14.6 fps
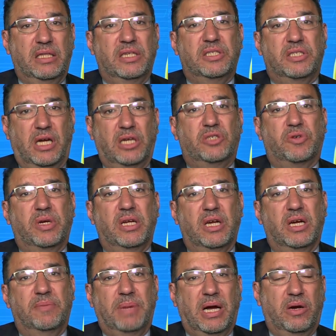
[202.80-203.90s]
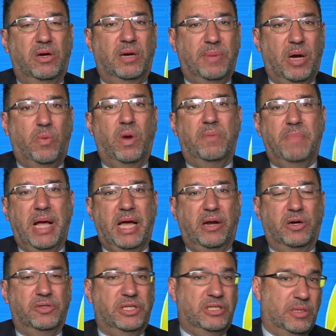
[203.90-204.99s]
in this country about about what
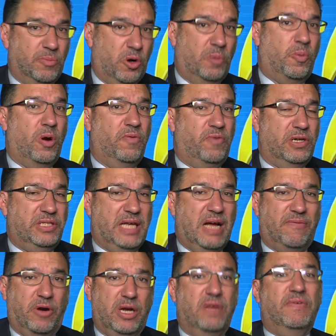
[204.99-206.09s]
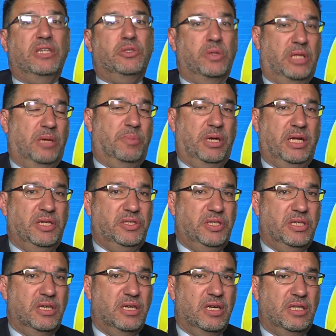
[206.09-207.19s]
matters. Is it more important for us to have our individual
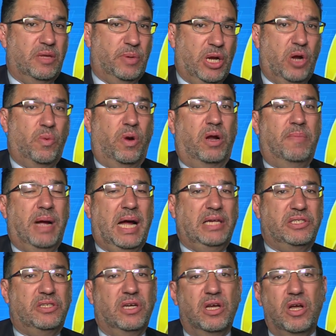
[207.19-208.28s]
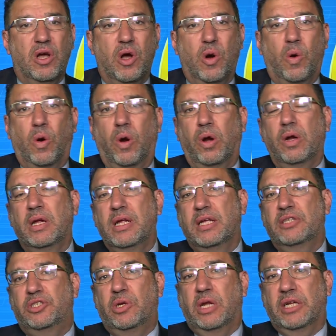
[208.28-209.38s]
liberties that we don't wear a mask? Or
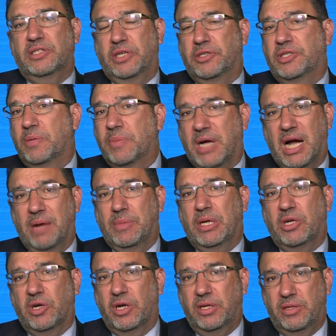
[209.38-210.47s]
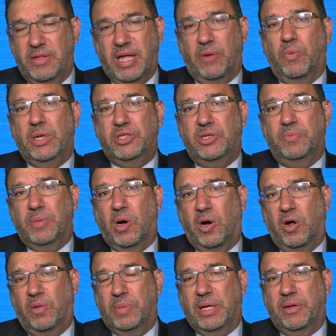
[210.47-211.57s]
should, is there some common good that we should
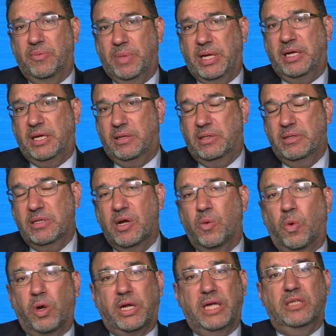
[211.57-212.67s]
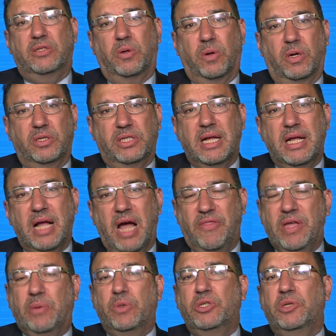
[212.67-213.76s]
all be, be working towards. I
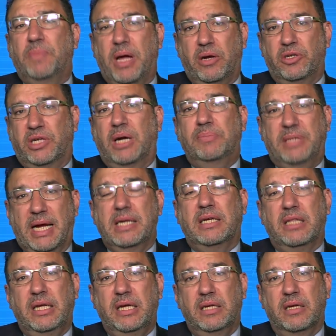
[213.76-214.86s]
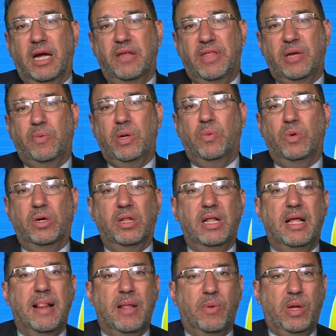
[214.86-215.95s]
think we'll do a better job technically. I think we will
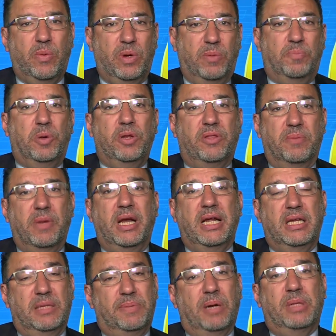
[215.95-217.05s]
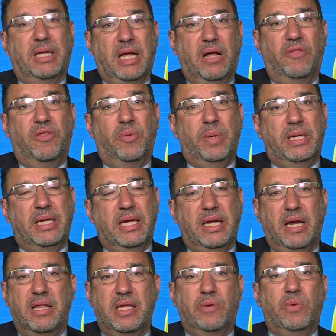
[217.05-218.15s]
we will put the money into public health that we need.
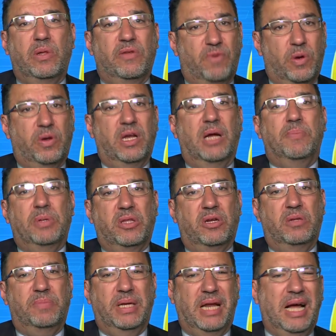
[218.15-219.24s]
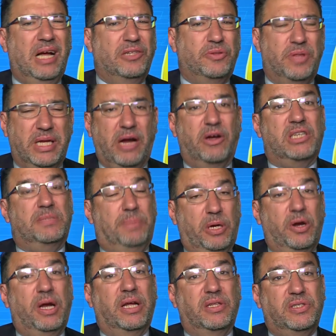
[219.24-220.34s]
I think we'll have woken up a little bit. I also think our
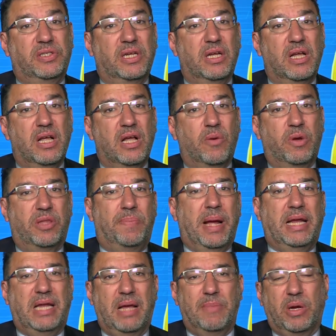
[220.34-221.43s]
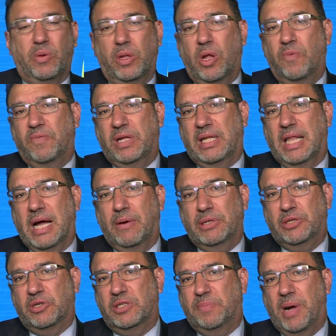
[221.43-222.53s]
experience with the pandemic will hopefully allow us
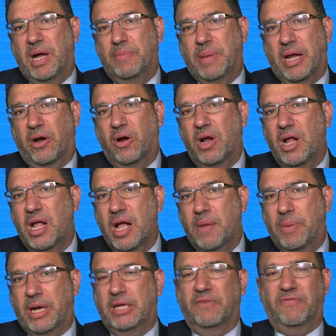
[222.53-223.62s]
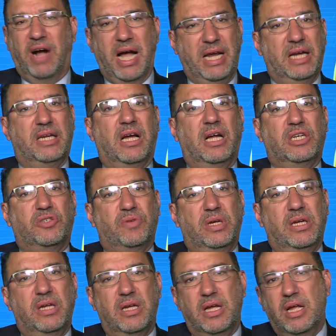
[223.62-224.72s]
to respond better. But a divided
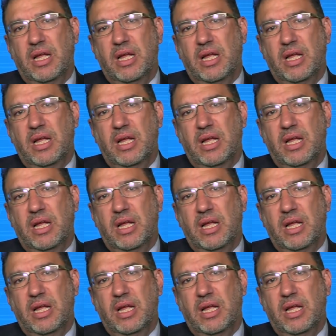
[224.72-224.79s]
country